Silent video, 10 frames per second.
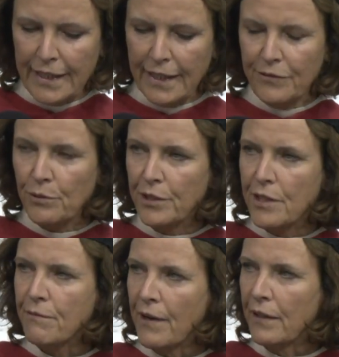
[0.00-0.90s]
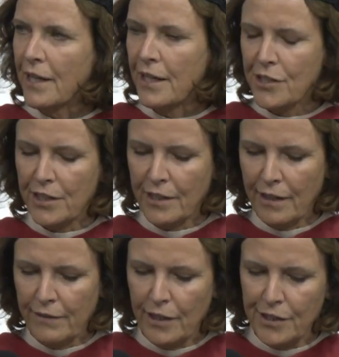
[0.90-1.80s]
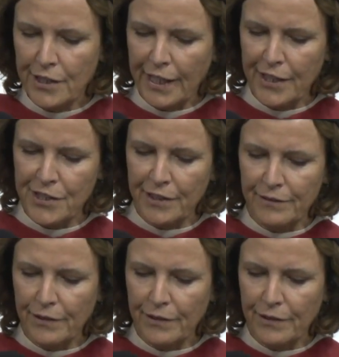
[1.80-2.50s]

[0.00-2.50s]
It's really the foundation of our education.